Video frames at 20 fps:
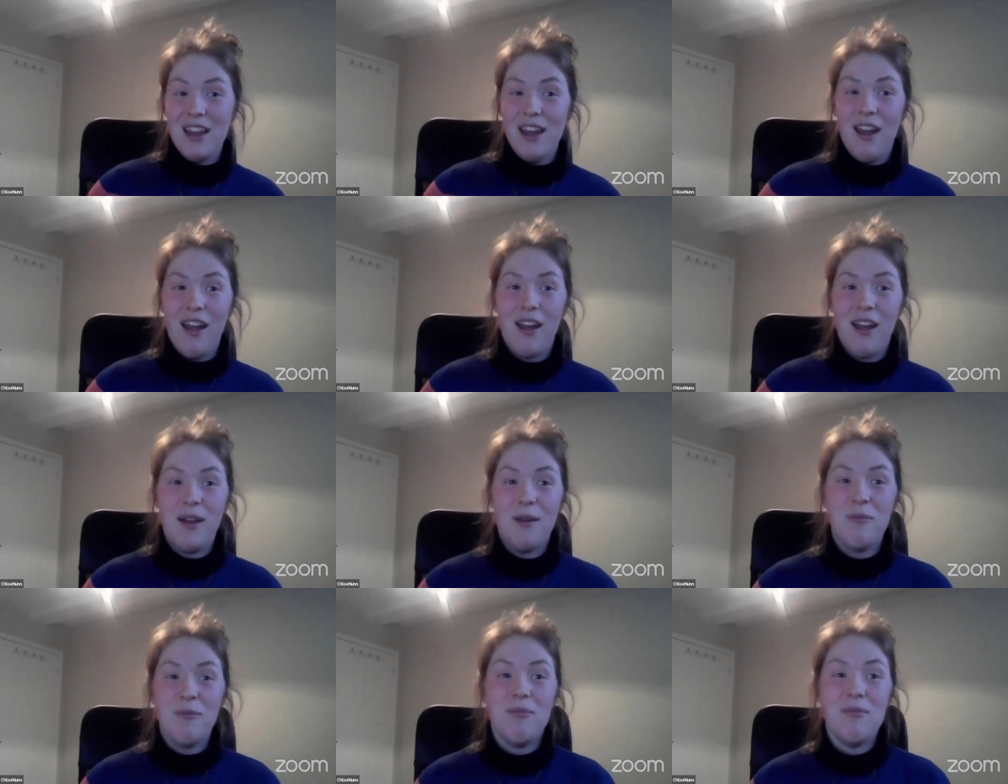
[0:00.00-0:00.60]

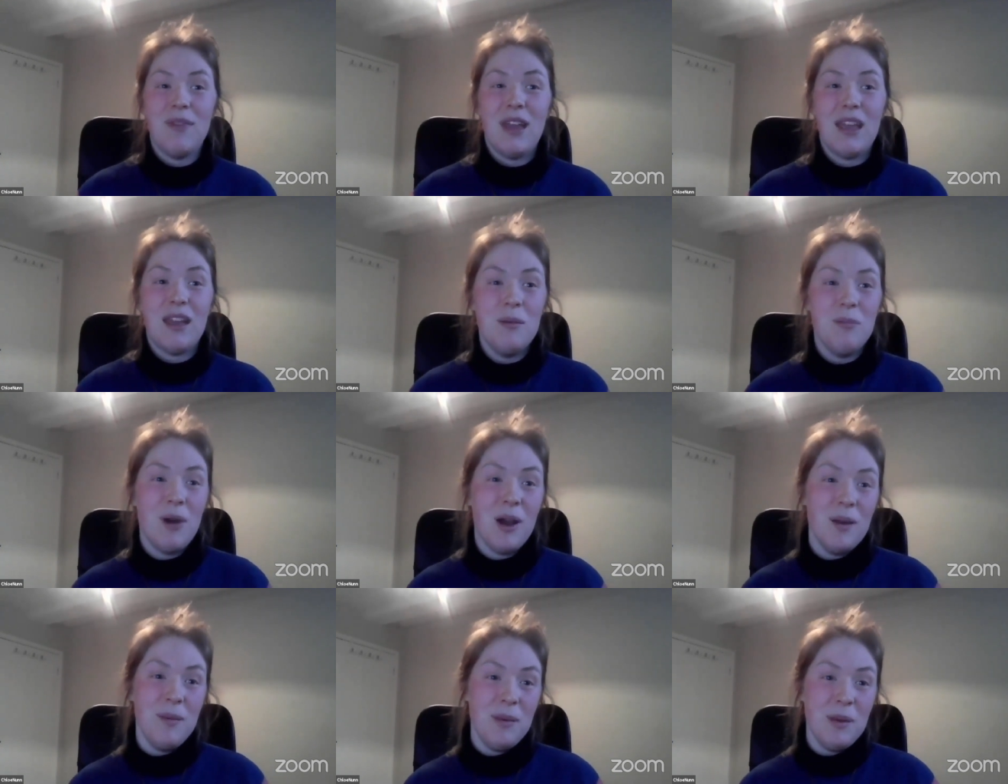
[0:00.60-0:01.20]

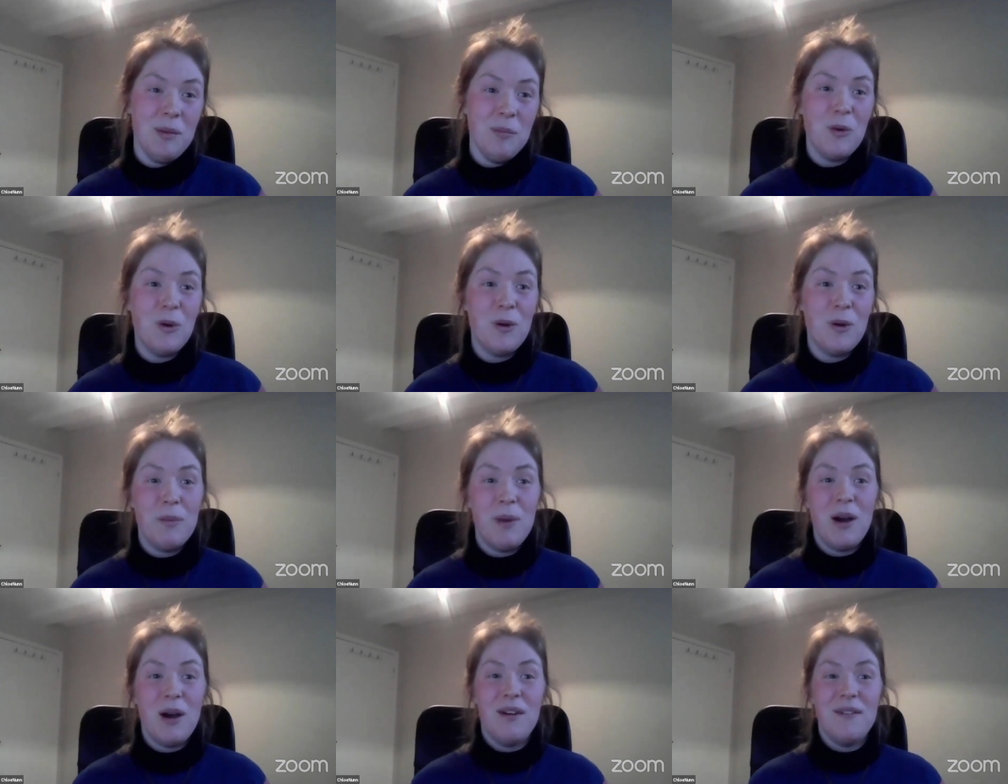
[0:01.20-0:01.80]
It might be
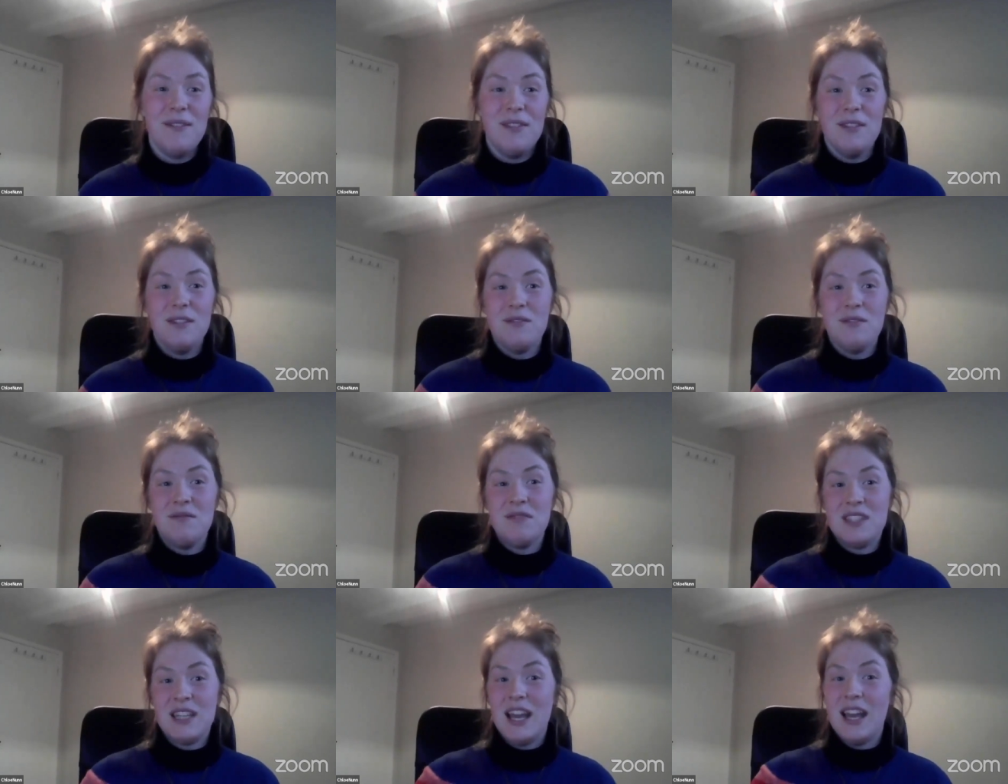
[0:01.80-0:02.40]
more part of the
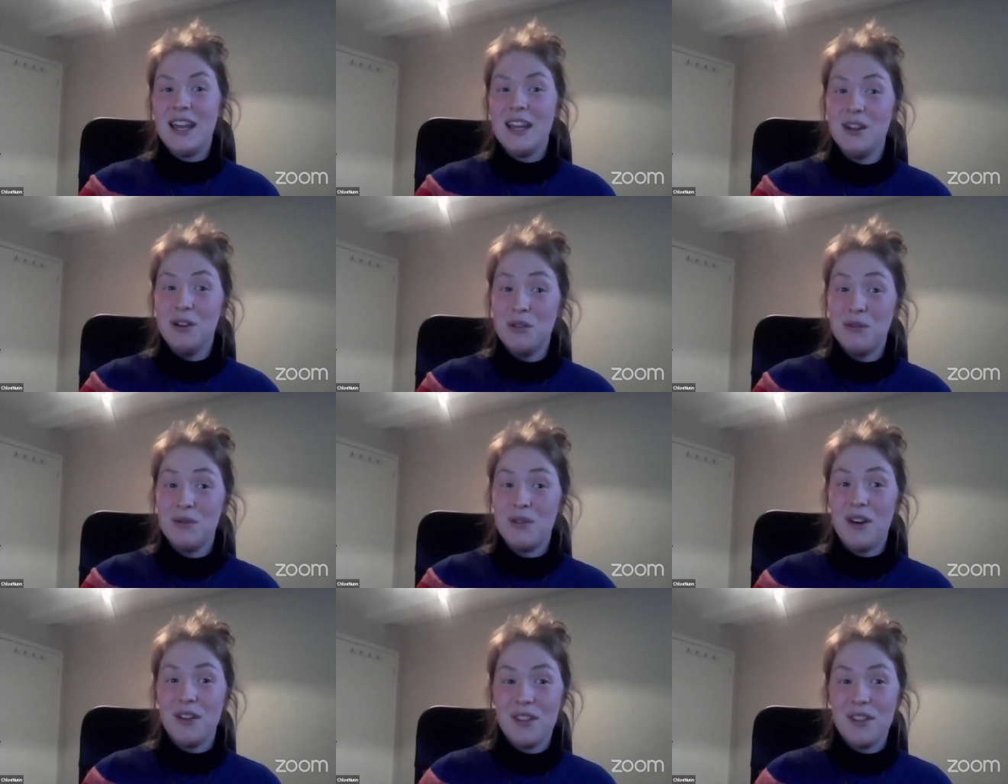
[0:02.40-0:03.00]

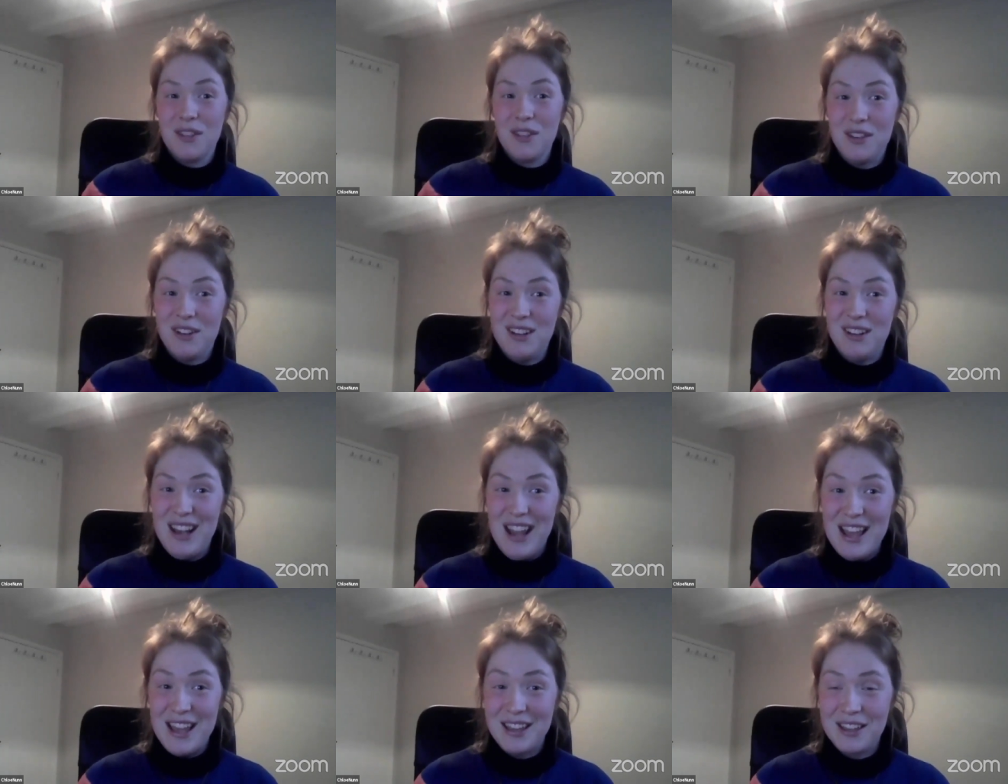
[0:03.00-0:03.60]
tail rather than a
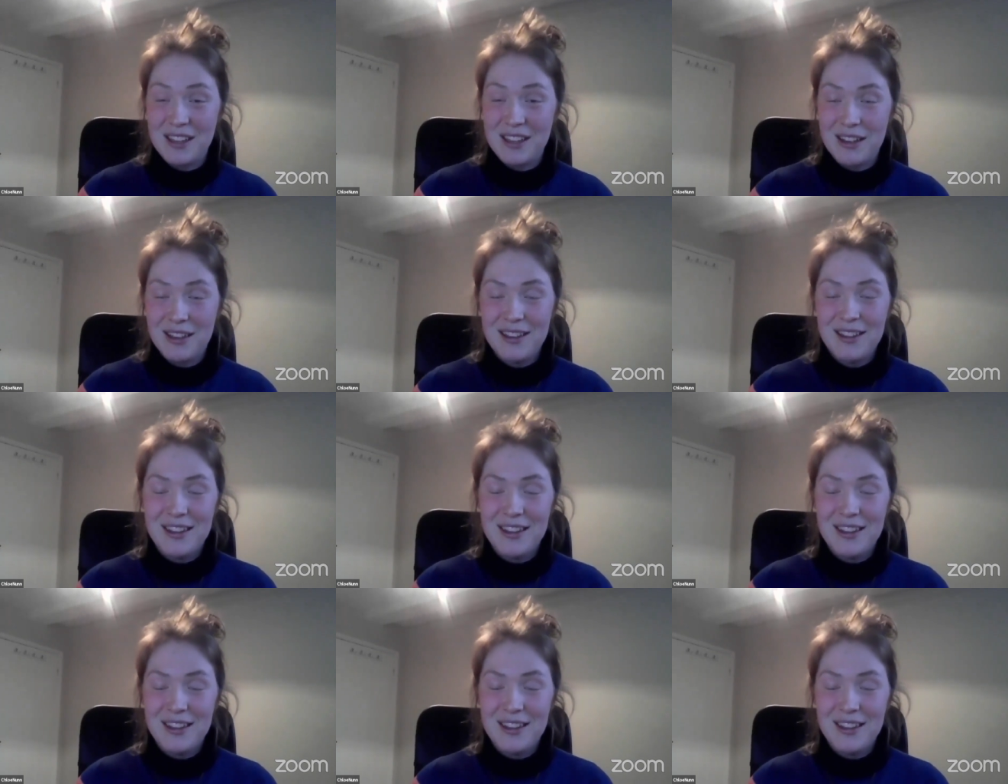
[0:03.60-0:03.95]
leg.